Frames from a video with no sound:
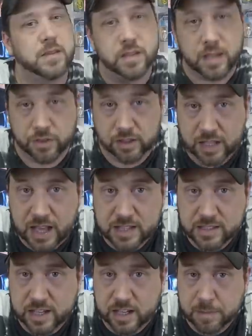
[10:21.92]
Now the
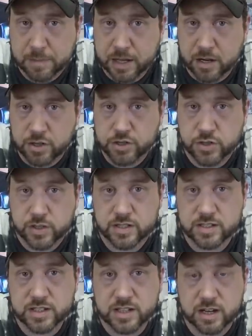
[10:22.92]
line's getting better as you can
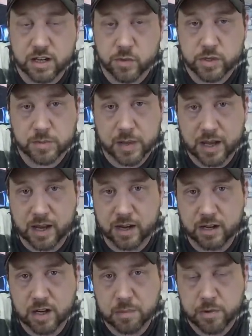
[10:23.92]
see here with some higher
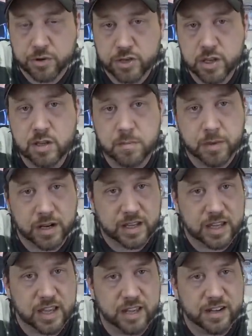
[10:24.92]
numbers. But
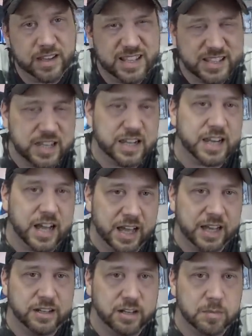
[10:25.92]
again, it's getting
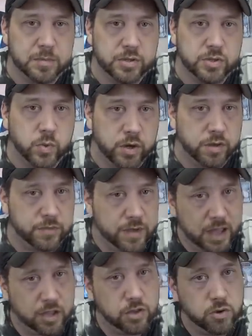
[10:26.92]
high numbers where the
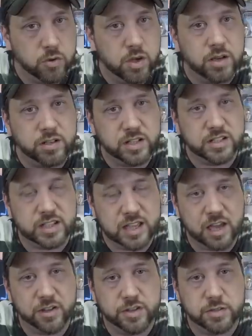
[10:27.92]
value doesn't
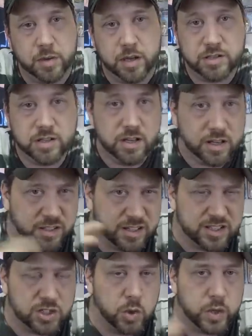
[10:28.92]
count as much because
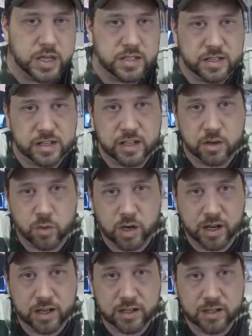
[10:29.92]
it's so easy to get
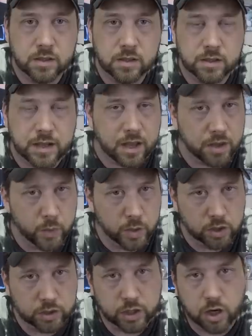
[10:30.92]
right. Now that we
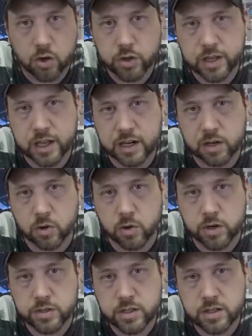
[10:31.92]
looked at all the
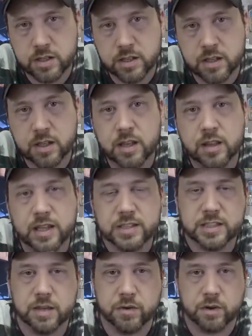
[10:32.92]
categories,
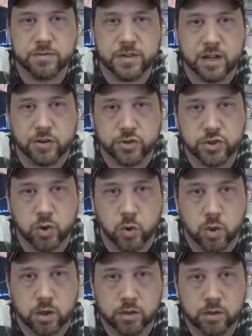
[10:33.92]
let's give it a final
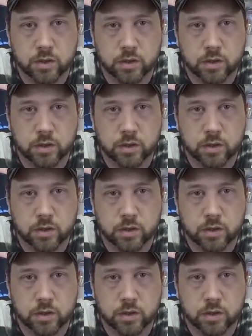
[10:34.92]
score.